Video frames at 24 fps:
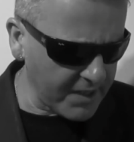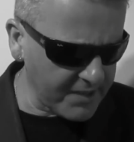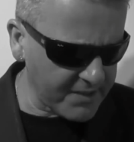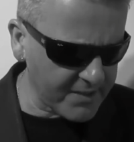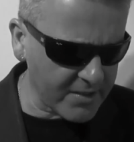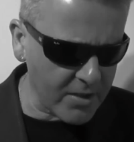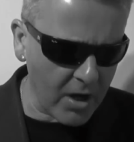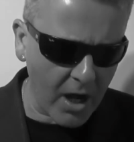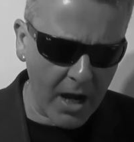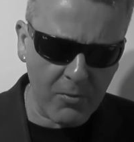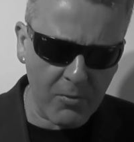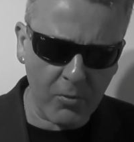
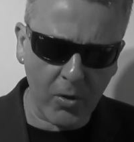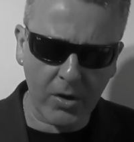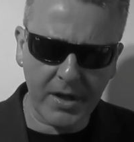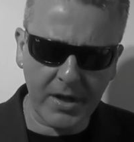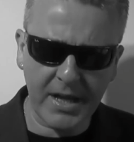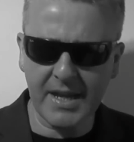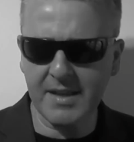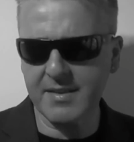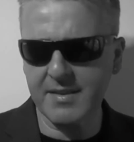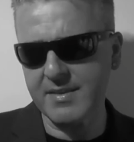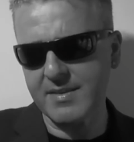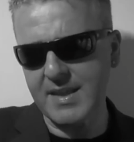
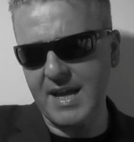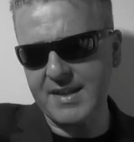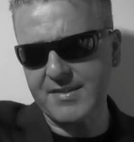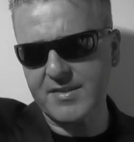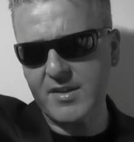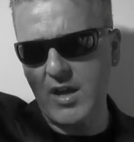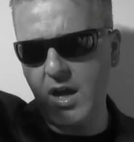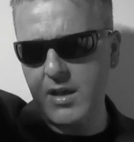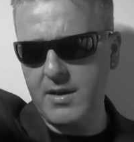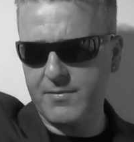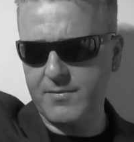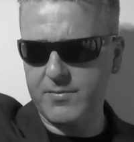Skyrocket, that's
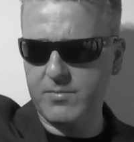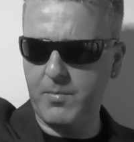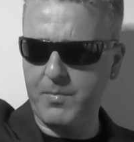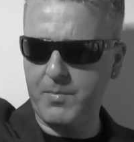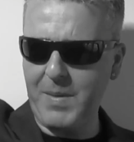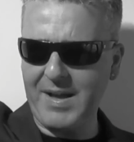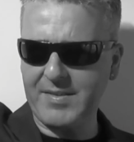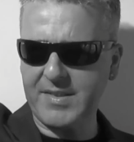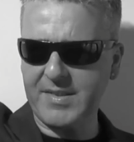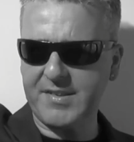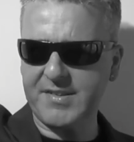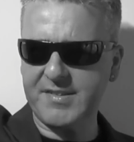kind of
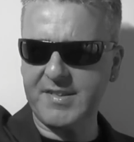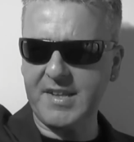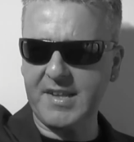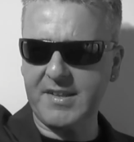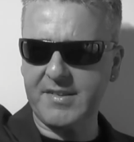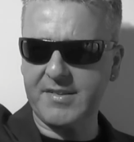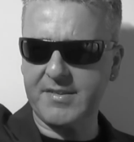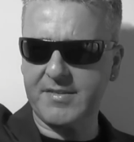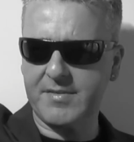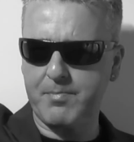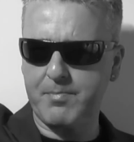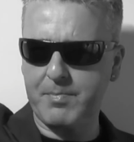about the
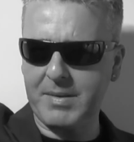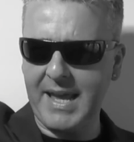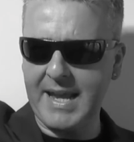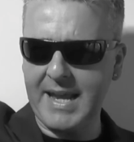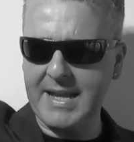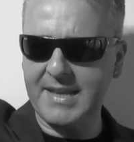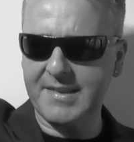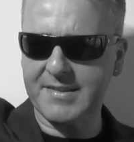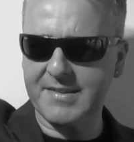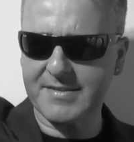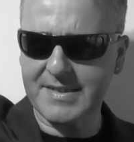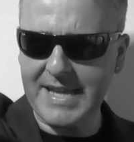6th
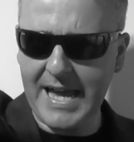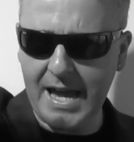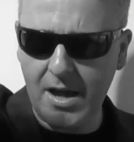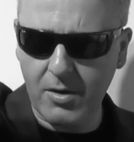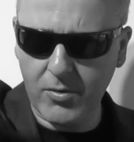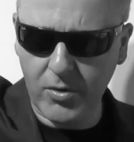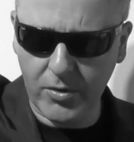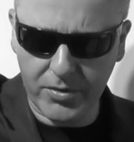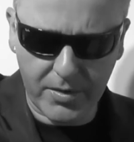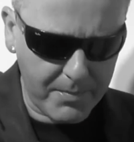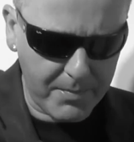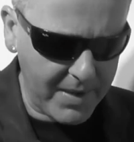playlist down
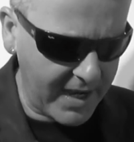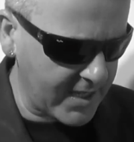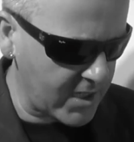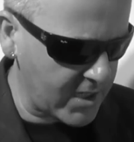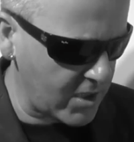on the main